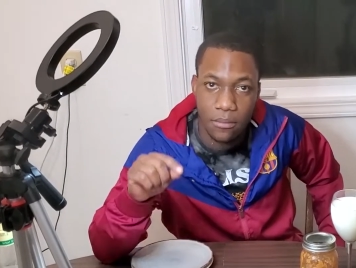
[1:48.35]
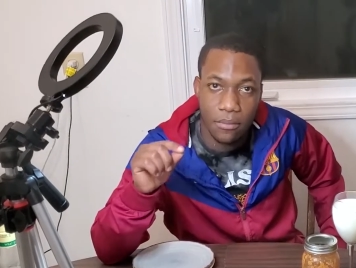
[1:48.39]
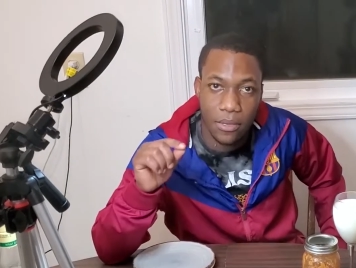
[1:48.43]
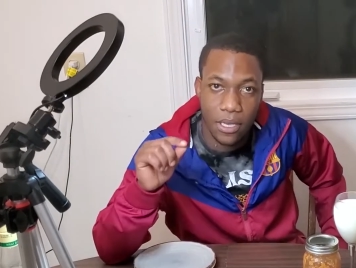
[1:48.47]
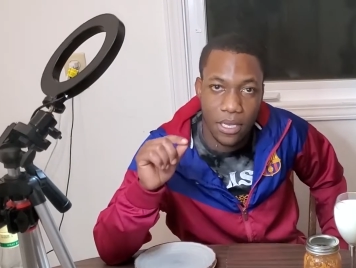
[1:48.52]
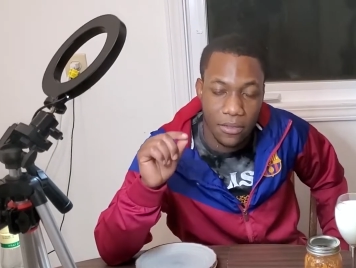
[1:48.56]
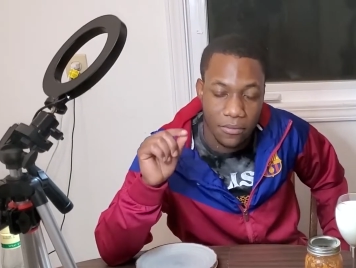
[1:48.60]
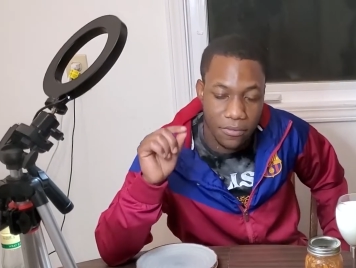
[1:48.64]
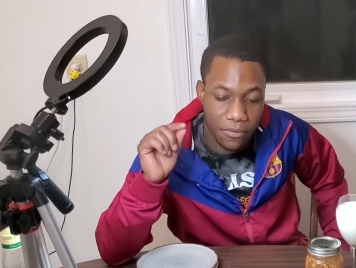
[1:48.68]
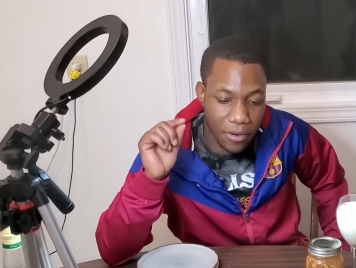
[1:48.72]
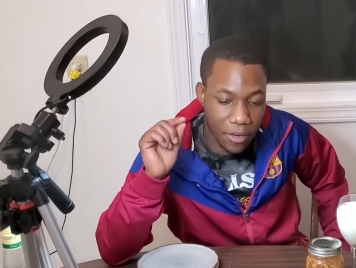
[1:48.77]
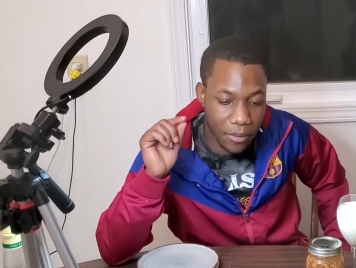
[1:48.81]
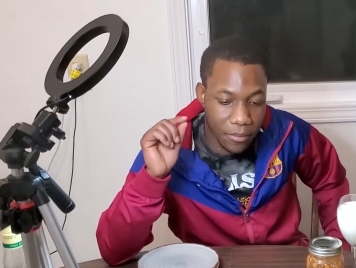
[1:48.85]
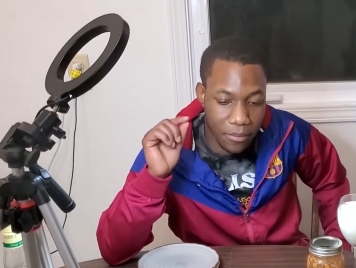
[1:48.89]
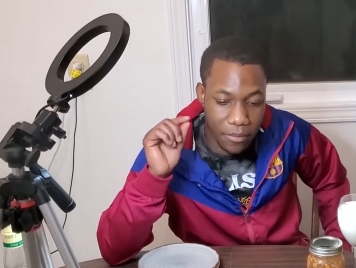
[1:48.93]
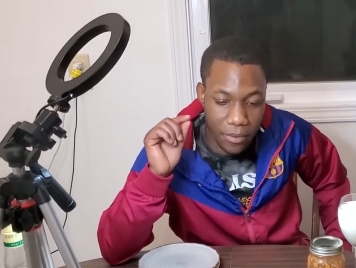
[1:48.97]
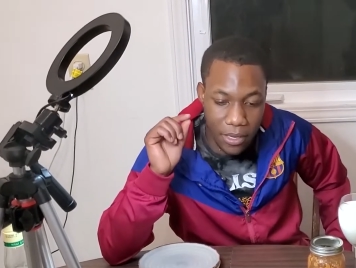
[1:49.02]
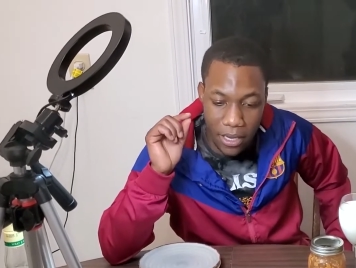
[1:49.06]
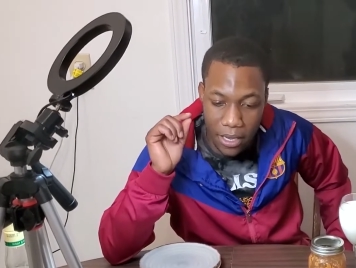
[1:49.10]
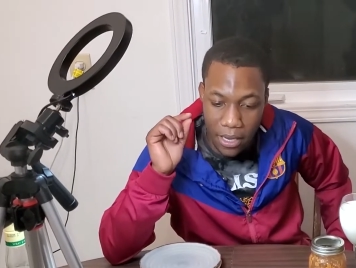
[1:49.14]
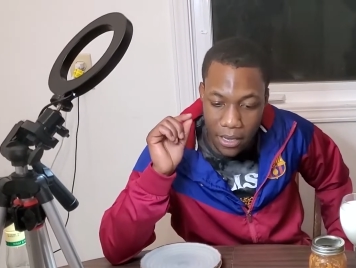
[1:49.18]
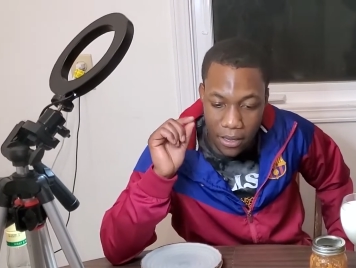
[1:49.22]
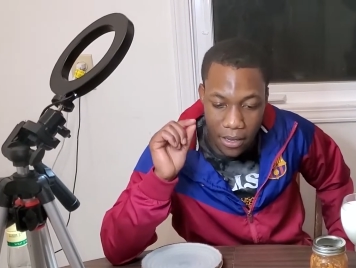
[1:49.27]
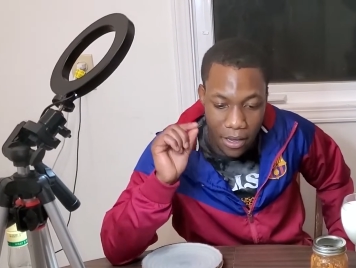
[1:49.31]
made from
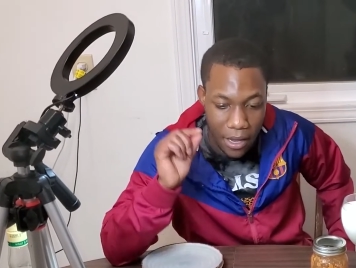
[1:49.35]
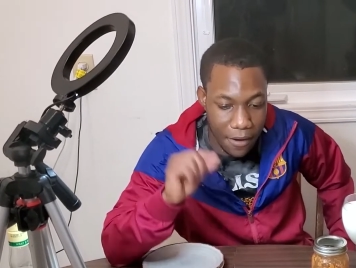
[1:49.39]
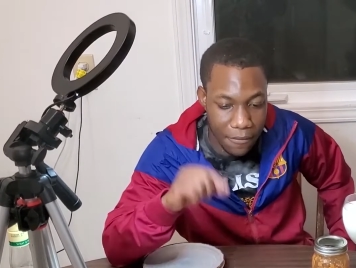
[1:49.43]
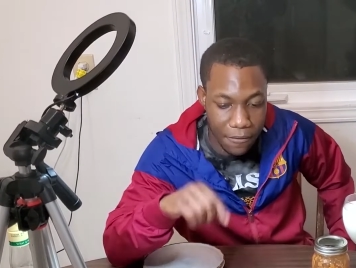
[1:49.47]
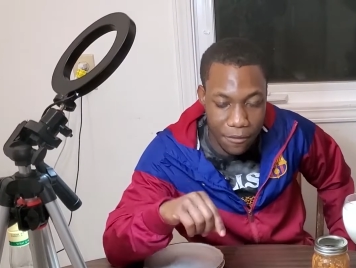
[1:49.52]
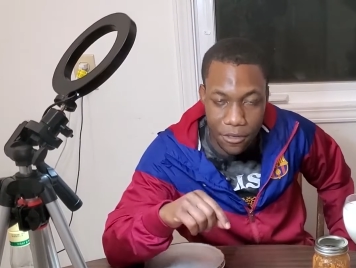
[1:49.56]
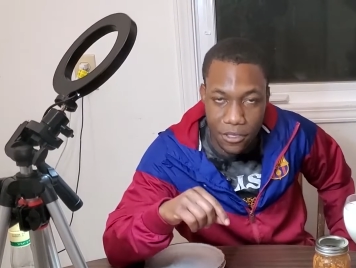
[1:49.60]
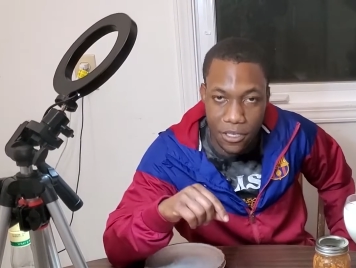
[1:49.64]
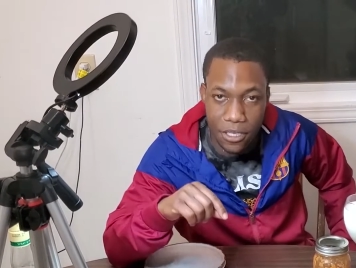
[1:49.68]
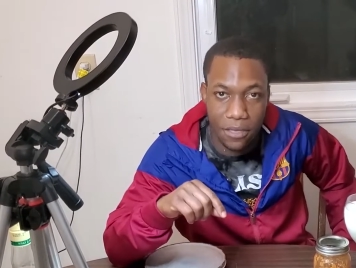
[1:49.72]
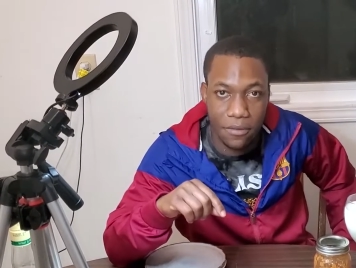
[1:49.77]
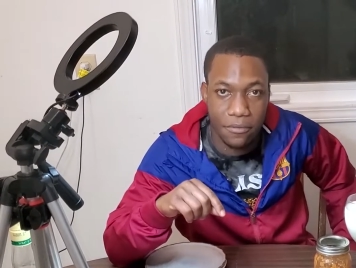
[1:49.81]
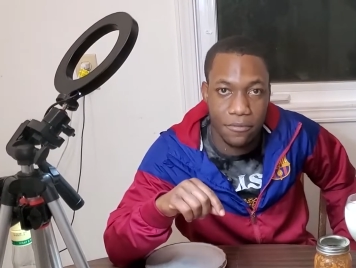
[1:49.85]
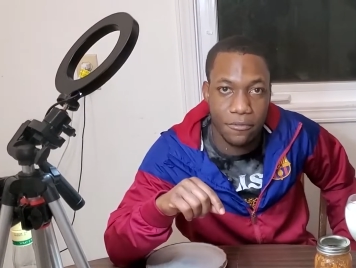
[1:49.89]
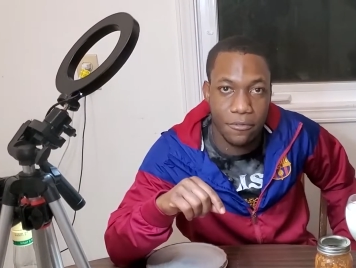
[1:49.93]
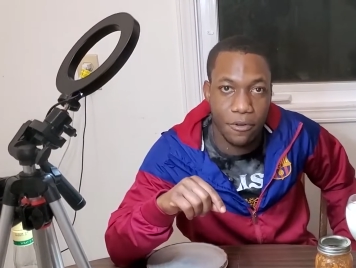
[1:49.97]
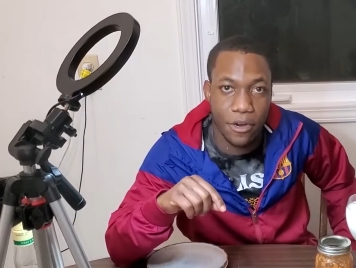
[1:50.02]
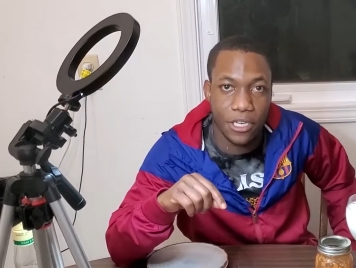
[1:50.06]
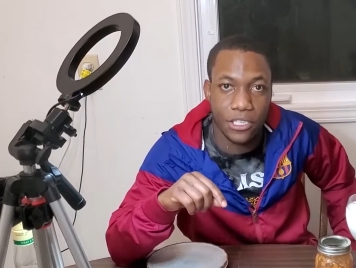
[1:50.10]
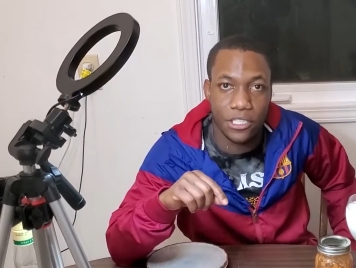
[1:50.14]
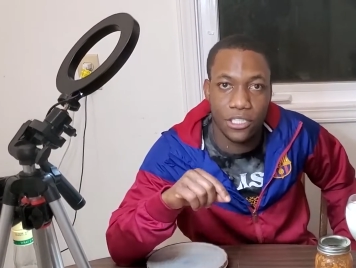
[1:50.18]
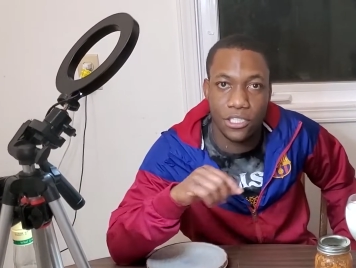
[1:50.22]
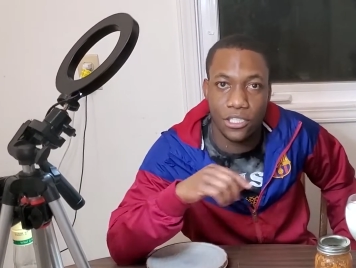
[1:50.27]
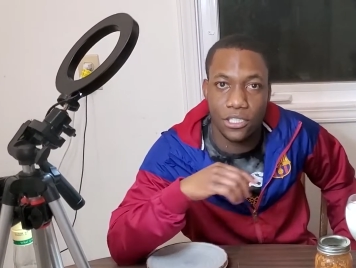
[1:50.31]
everything
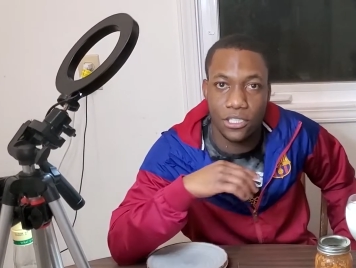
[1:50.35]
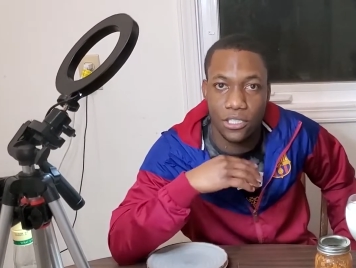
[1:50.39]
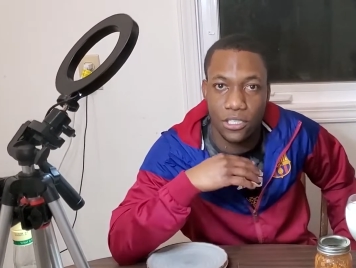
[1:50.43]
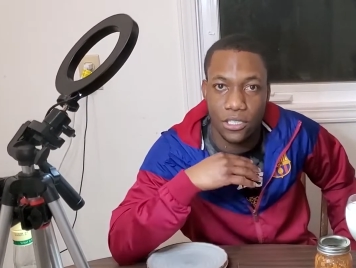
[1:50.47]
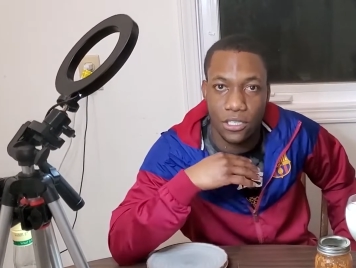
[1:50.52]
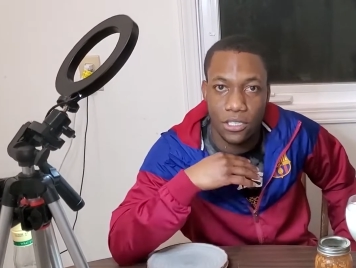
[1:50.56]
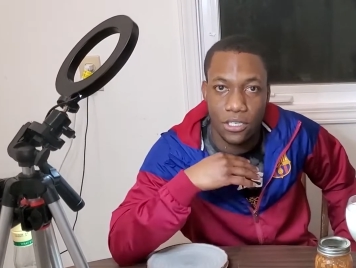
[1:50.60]
fresh,